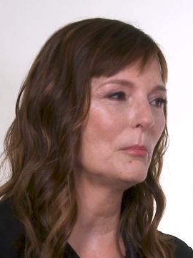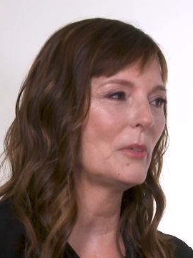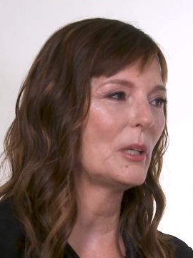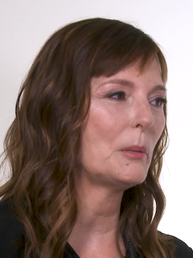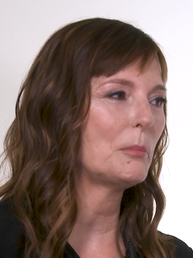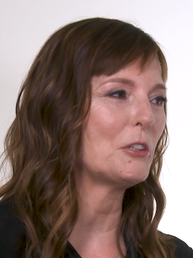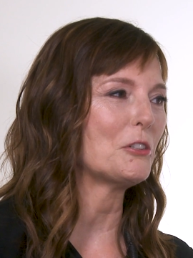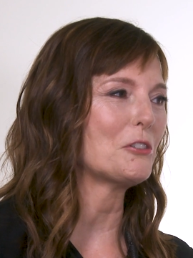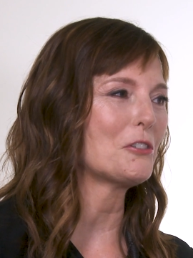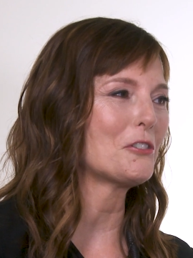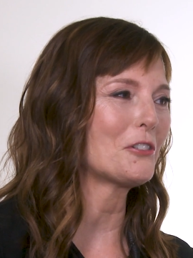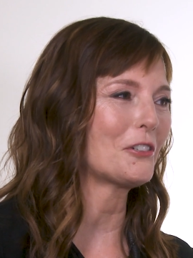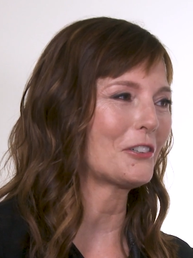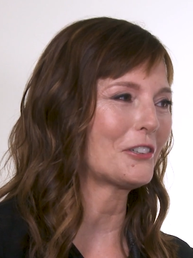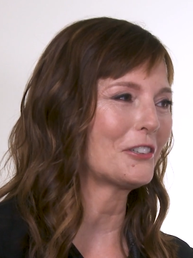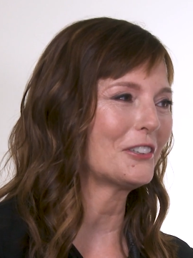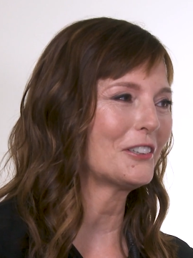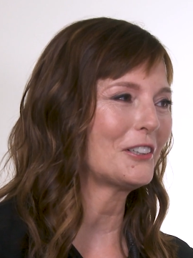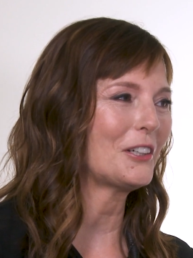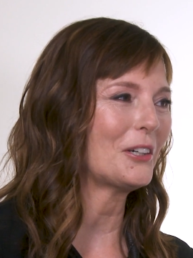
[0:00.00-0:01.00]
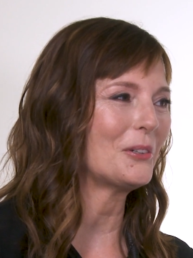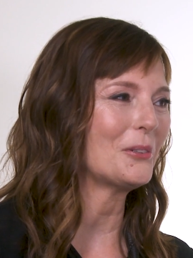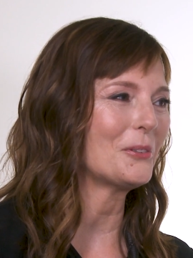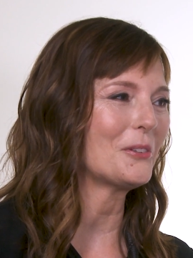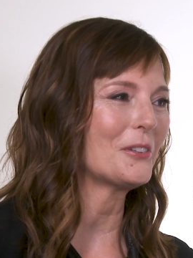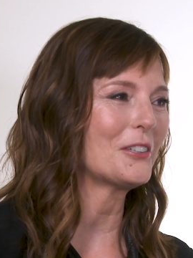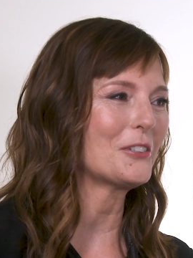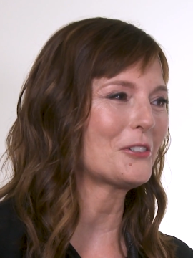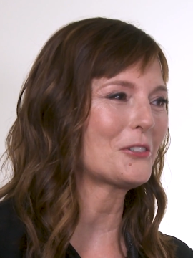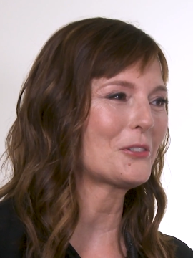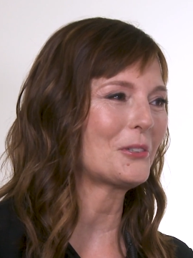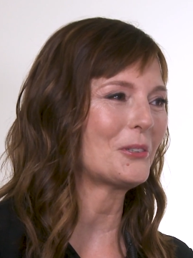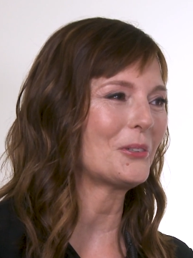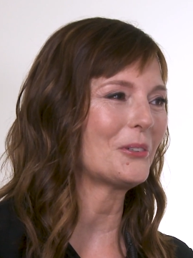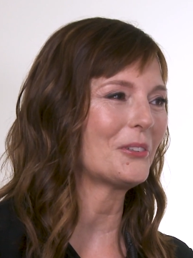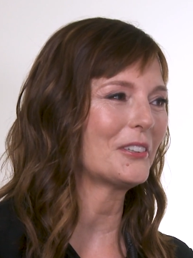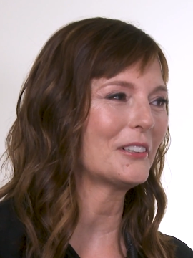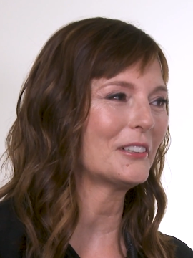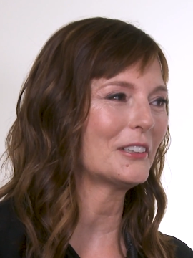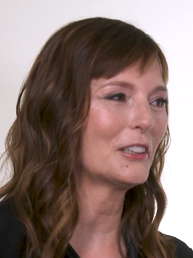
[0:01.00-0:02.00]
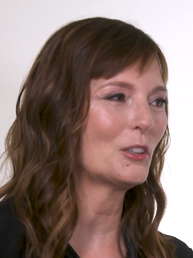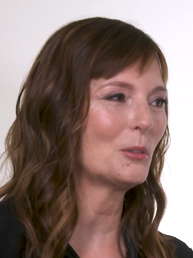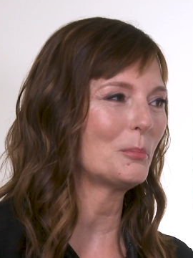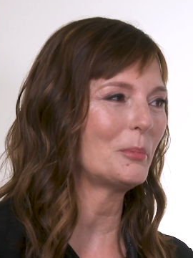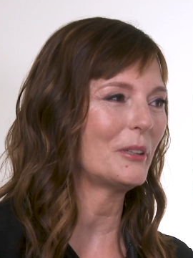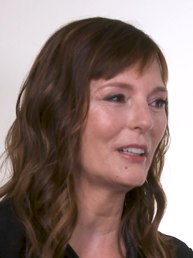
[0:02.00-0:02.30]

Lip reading: maybe sugarcoat the truth a little